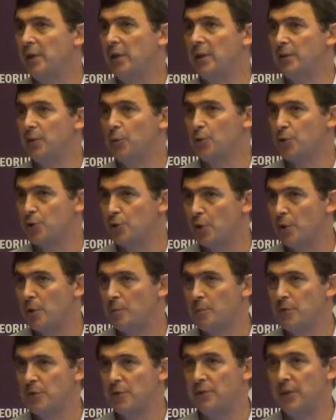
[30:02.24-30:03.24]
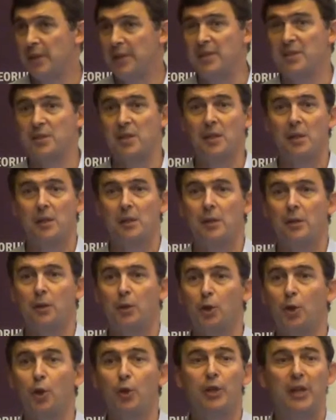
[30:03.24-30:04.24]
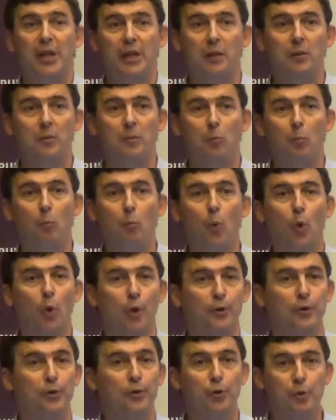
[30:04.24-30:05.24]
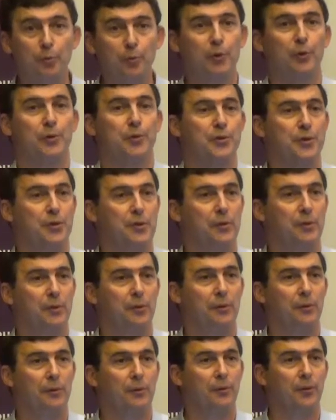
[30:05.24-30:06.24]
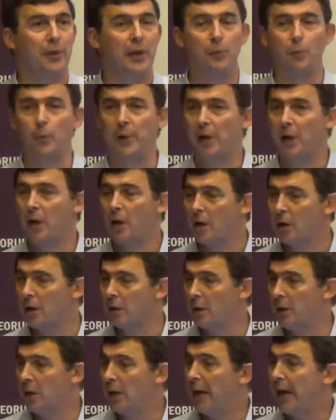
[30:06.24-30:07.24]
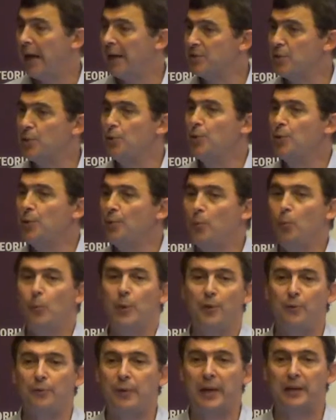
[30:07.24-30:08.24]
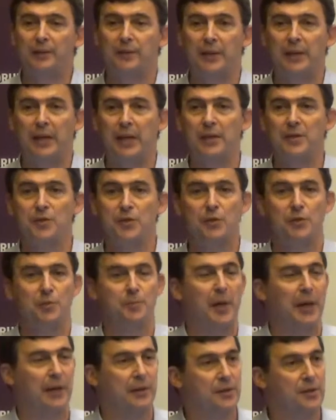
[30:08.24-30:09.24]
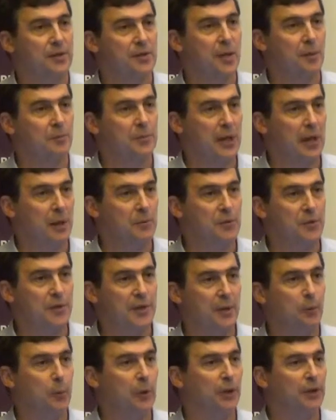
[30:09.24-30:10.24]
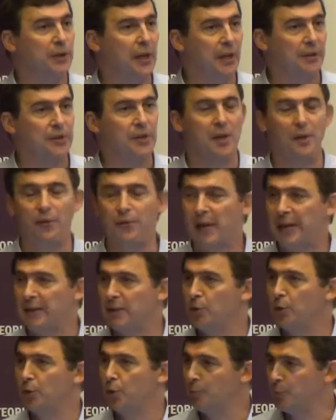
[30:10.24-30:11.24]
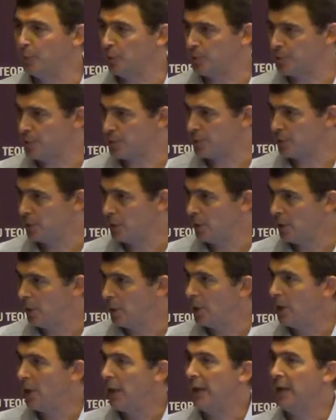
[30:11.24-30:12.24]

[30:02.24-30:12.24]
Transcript: to think in those terms, that is, looking more numerous than we are, has to do with the fact that I suspect sometimes that we're not that numerous.